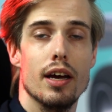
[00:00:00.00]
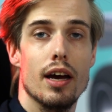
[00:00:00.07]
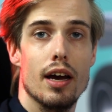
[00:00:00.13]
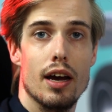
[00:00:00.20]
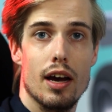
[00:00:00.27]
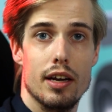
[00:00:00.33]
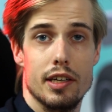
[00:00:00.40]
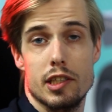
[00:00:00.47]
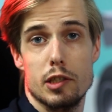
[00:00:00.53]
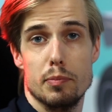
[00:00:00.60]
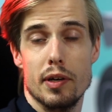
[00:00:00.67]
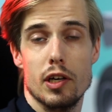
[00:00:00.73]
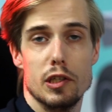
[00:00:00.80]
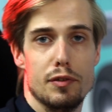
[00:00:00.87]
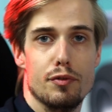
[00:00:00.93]
This is
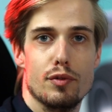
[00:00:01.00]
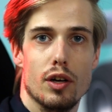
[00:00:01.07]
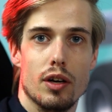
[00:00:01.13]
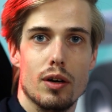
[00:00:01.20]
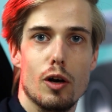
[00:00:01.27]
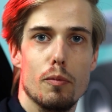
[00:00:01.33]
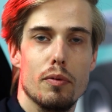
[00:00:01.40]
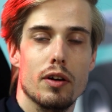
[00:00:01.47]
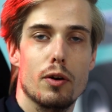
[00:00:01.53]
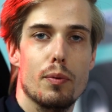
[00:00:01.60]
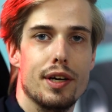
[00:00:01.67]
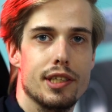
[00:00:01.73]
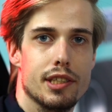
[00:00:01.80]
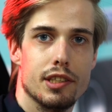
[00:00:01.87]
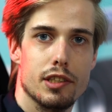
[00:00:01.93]
because we've got a couple of
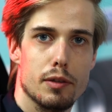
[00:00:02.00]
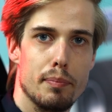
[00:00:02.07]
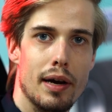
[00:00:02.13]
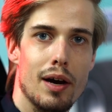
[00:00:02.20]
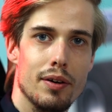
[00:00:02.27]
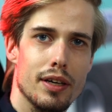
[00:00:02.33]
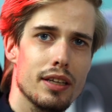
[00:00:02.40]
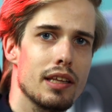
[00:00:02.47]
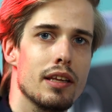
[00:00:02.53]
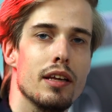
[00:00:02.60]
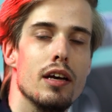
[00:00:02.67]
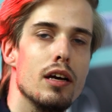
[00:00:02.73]
questions about it.